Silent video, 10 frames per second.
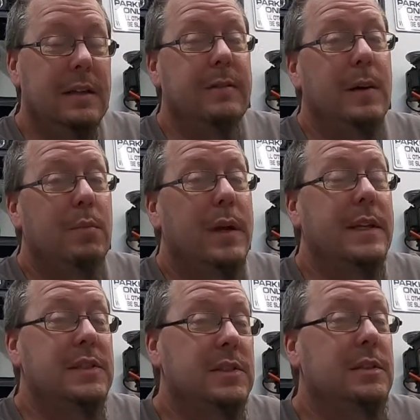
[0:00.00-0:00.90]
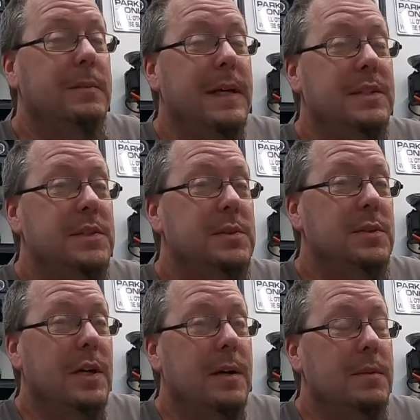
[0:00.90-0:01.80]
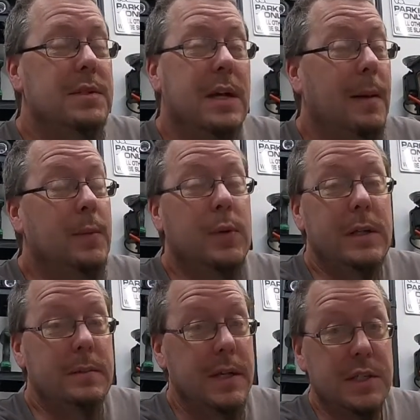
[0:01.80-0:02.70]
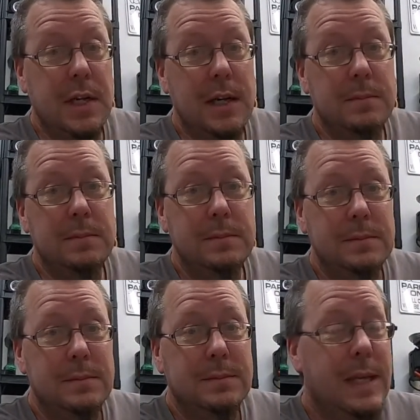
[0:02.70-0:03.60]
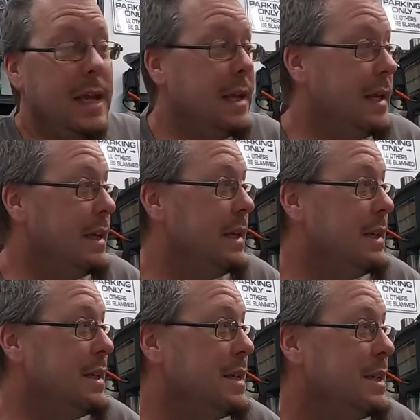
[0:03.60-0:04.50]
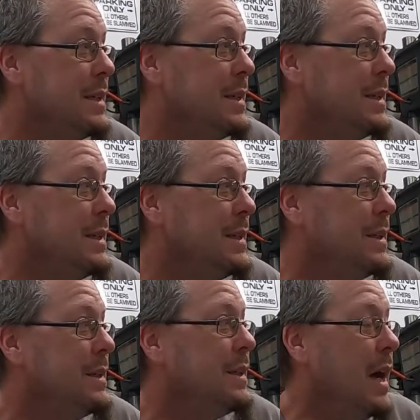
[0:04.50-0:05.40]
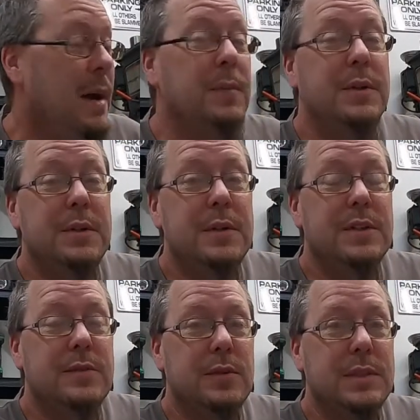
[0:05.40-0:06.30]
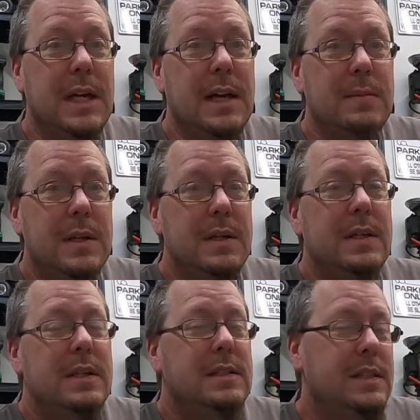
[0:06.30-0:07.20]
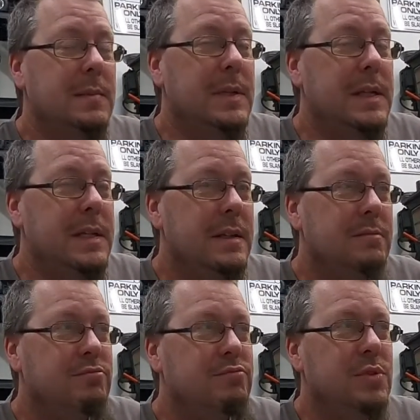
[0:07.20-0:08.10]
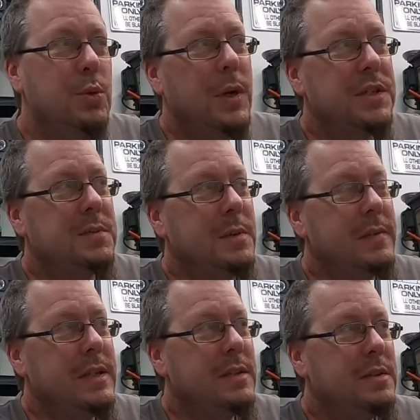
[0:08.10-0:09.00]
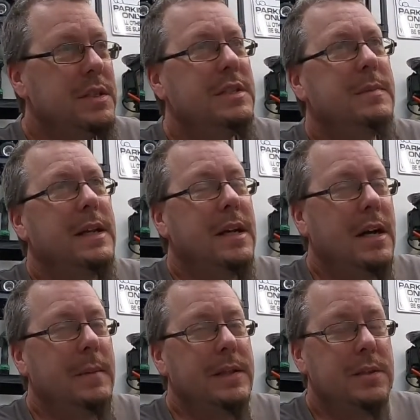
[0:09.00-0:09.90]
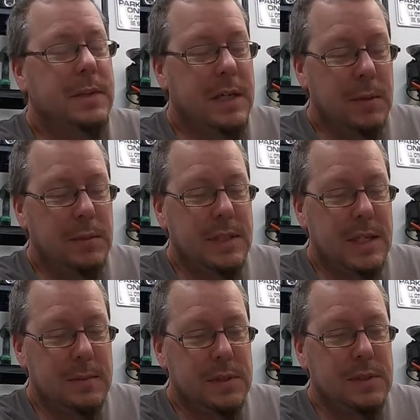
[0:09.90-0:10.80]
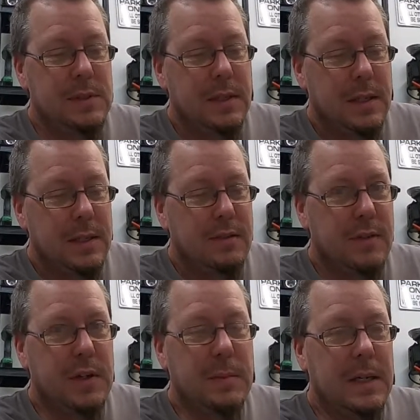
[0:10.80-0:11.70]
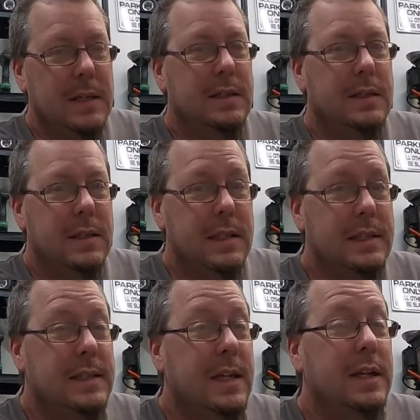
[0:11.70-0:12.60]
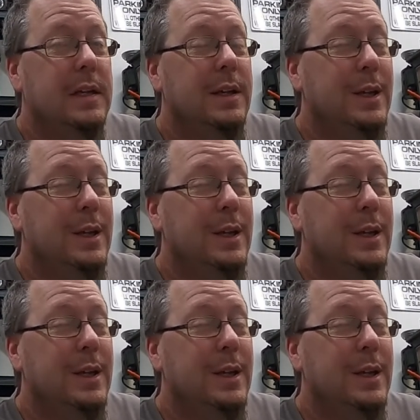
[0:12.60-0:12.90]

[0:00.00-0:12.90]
if I break a certain amount of subscribers, I'm quitting my job, and I'm gonna do this full time. Somebody who watches my videos, he's made a comment to me a couple times, friend of mine, and he's like,